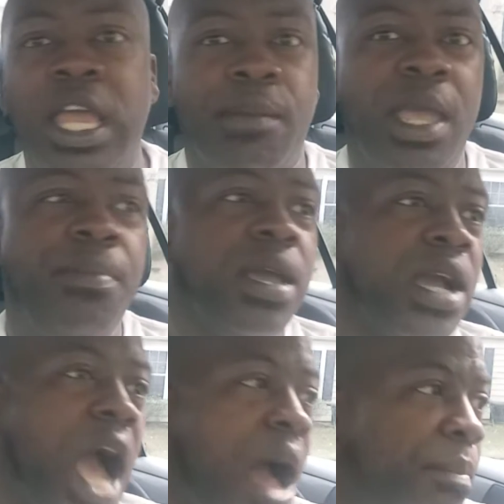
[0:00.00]
Maybe a
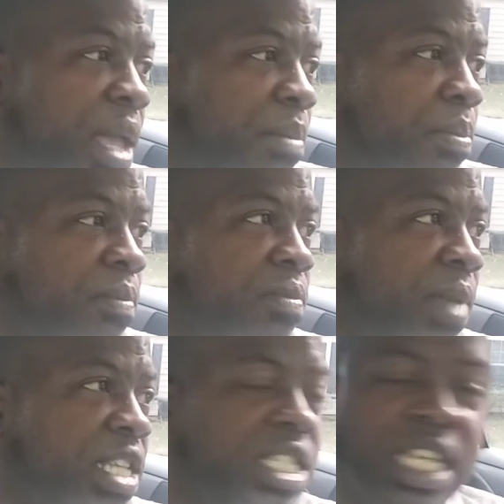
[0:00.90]
cop may
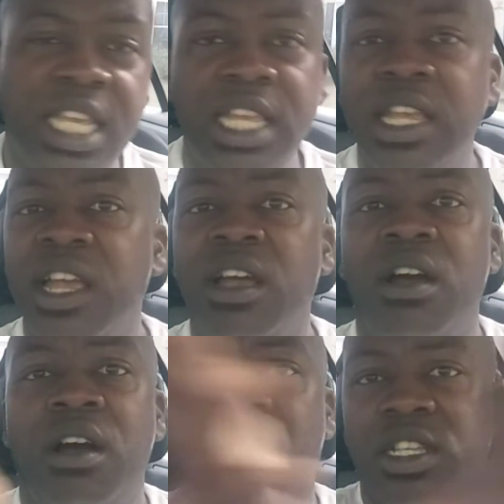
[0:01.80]
see
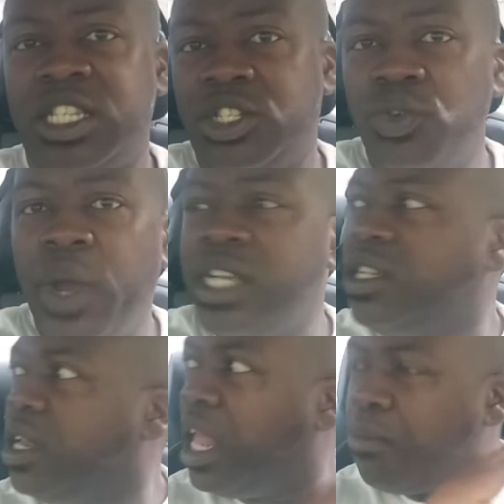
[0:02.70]
a
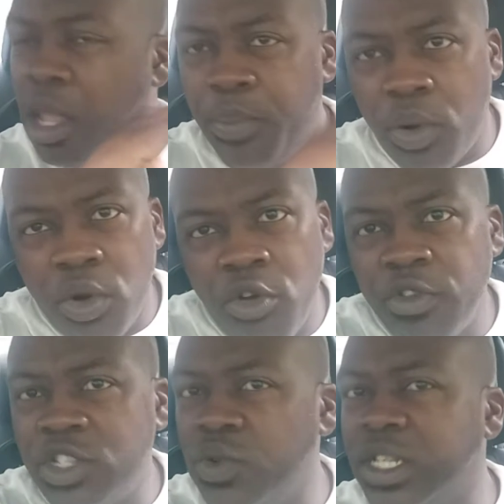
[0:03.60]
situation. They may pull
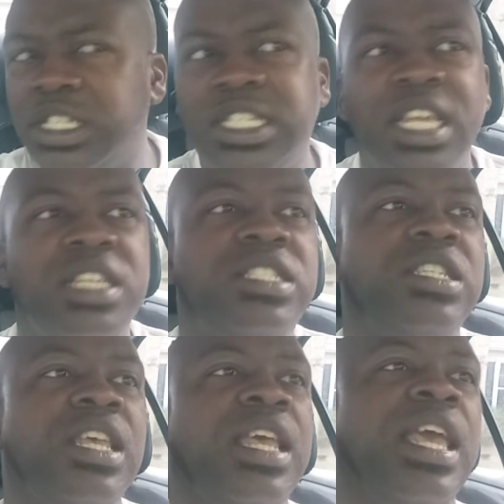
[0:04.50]
over to
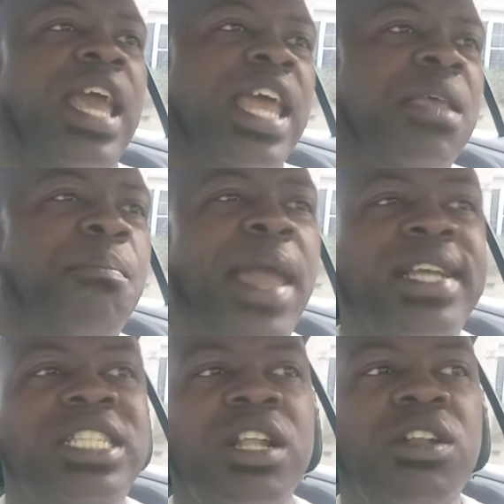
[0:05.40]
assist. And it
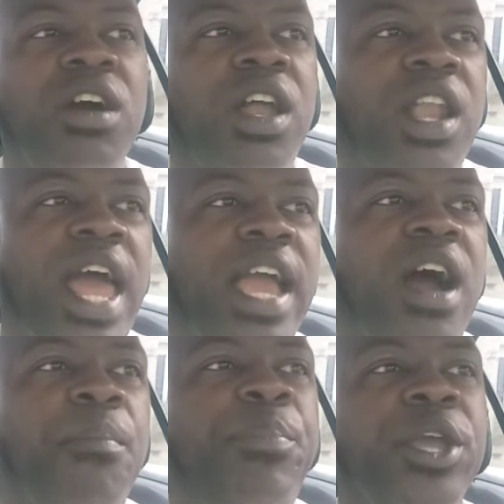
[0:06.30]
makes it look like
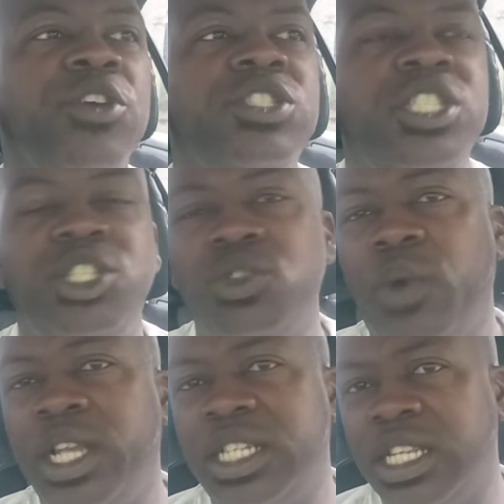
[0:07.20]
a bigger
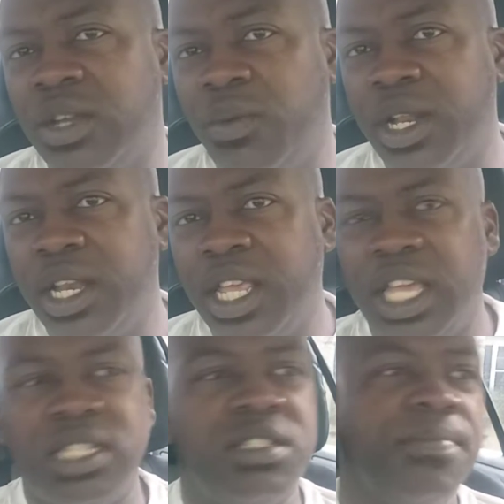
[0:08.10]
situation than what it
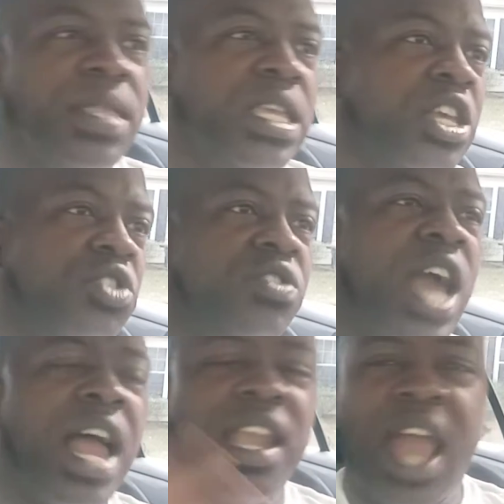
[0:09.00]
is. You
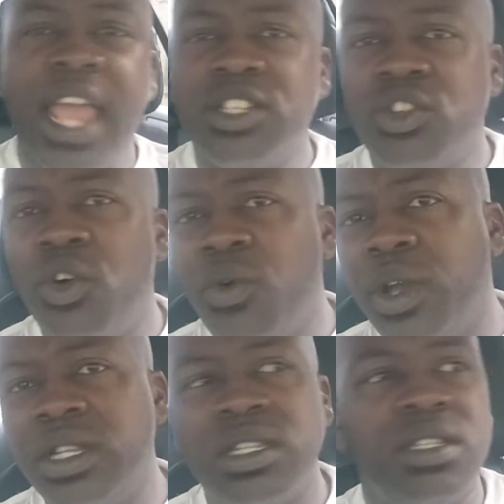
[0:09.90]
got lights
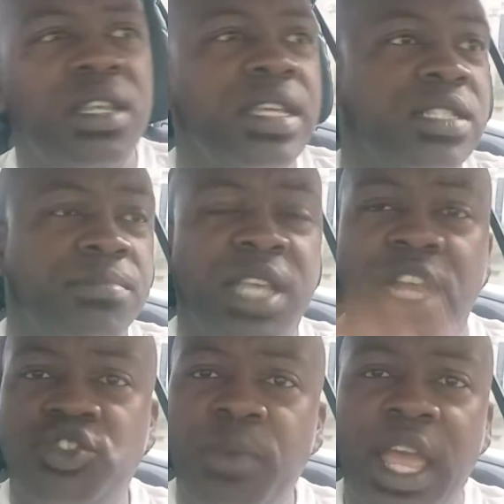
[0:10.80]
going.
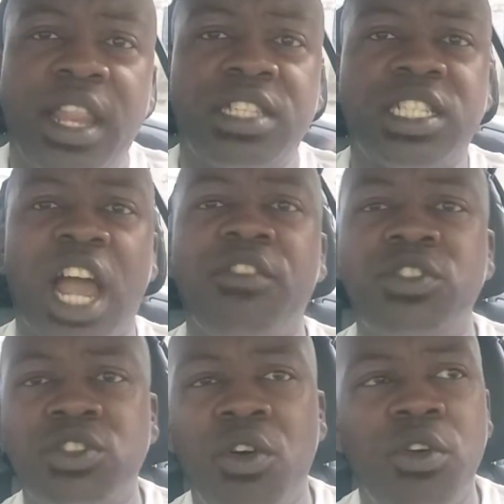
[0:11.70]
Sometimes you may hear the
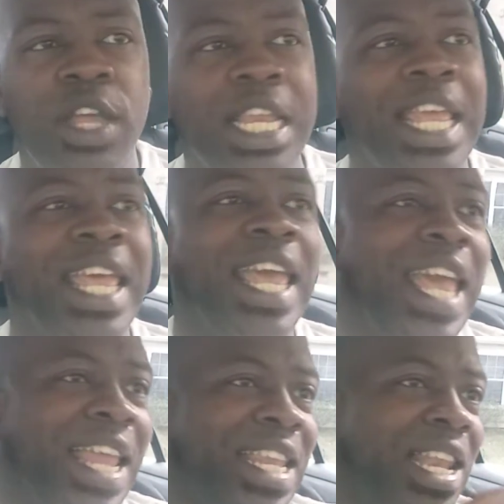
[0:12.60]
sirens going.
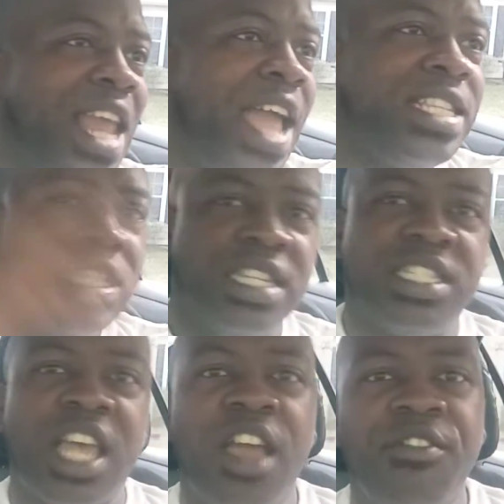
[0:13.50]
And the lights and the
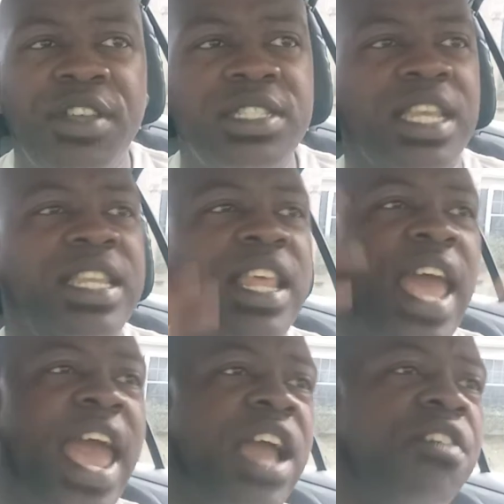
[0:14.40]
sirens and
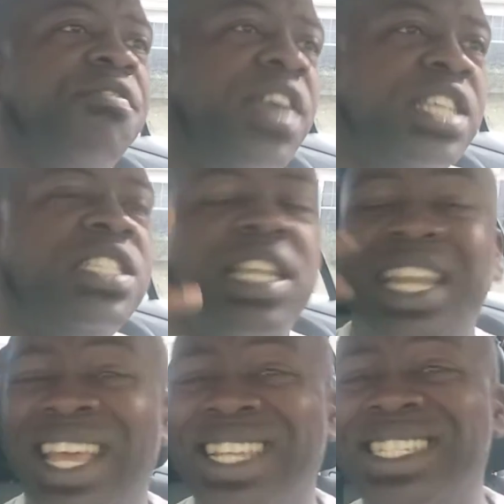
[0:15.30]
the aggravation
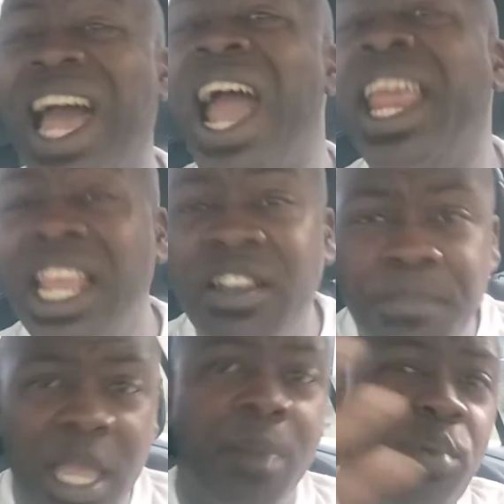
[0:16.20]
and anxiety
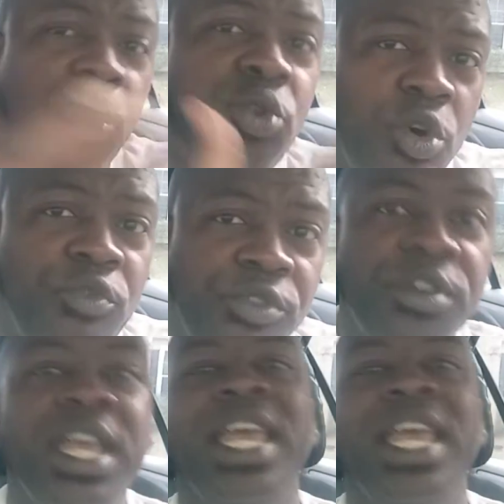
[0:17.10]
of being pulled over